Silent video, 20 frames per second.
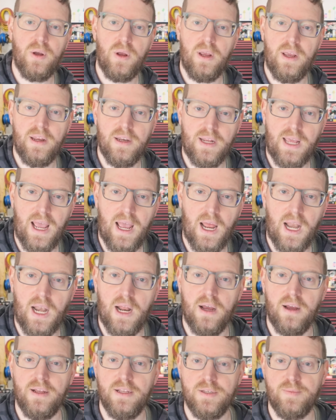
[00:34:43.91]
in
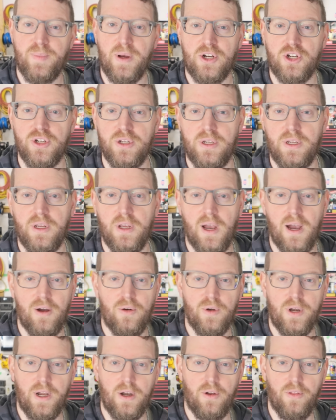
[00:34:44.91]
Canada, especially
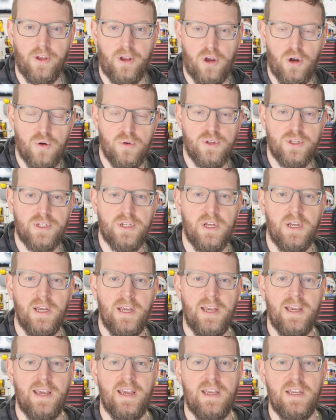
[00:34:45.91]
out here on the coast,
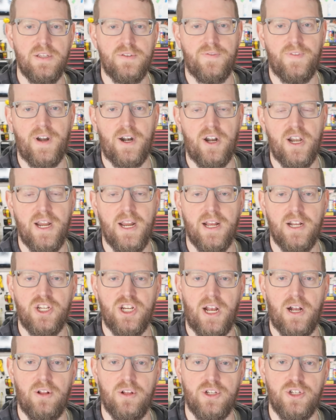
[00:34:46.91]
is very
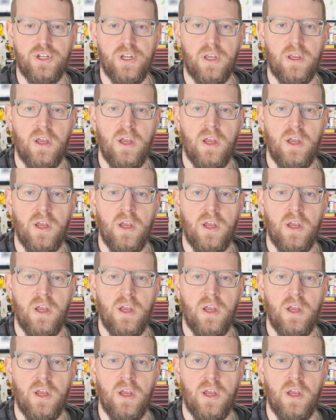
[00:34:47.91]
challenging.